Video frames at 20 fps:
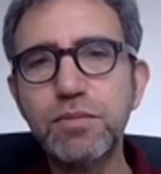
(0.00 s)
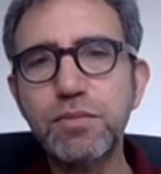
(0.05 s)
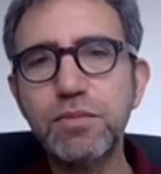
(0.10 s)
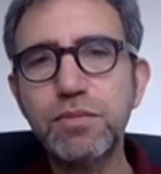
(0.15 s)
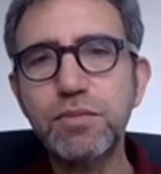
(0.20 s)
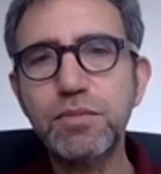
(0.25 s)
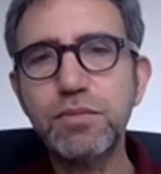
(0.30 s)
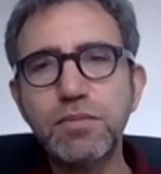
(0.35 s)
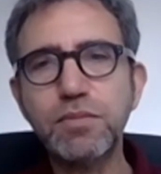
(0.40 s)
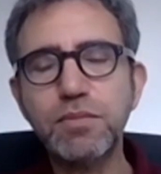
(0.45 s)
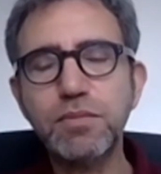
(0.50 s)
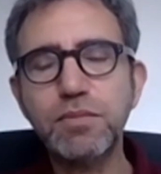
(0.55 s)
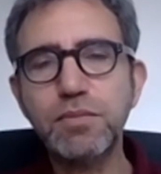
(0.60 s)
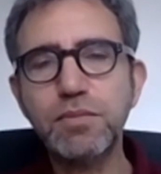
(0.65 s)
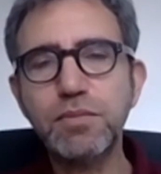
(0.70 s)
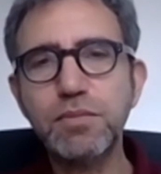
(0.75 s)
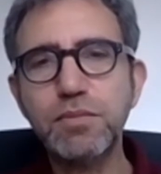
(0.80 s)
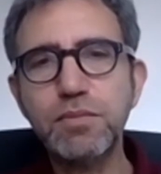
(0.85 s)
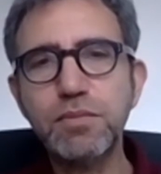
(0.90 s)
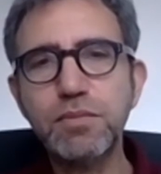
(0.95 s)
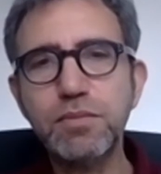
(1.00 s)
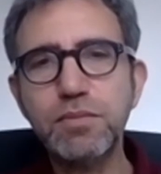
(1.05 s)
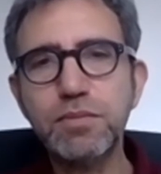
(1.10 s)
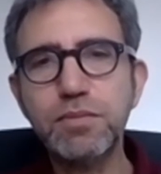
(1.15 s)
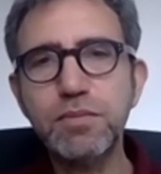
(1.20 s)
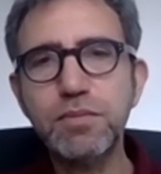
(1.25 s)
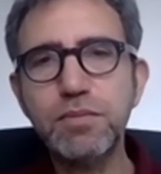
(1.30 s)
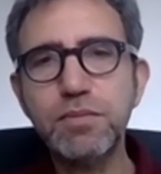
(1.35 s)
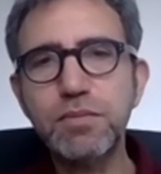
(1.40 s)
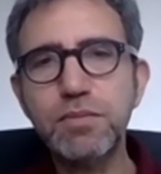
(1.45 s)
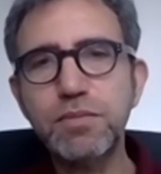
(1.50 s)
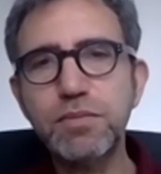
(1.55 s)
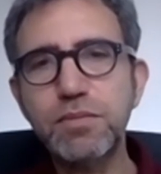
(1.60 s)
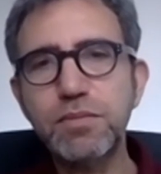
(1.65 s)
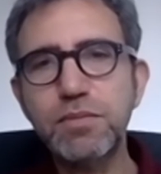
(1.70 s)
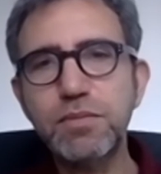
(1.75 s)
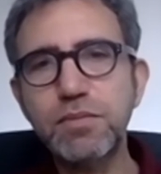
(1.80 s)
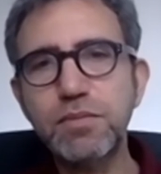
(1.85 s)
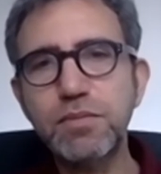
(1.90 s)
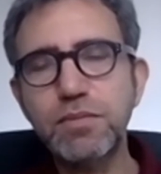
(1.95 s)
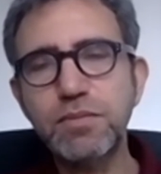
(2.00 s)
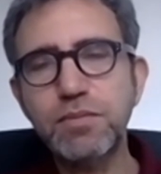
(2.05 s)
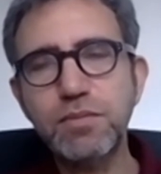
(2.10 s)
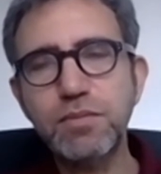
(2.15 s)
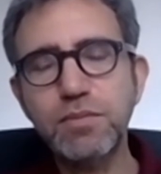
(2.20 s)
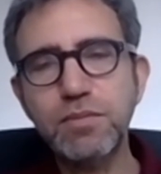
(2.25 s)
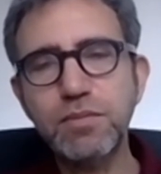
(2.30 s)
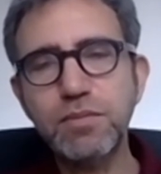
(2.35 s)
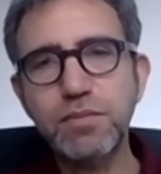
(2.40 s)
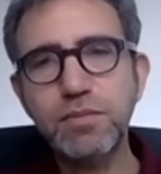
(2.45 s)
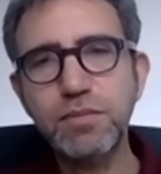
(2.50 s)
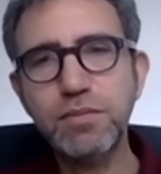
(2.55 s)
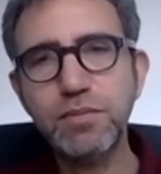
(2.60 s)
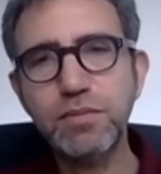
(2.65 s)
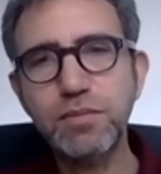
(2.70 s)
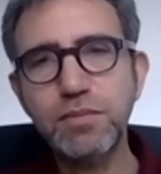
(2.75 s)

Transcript: [no speech]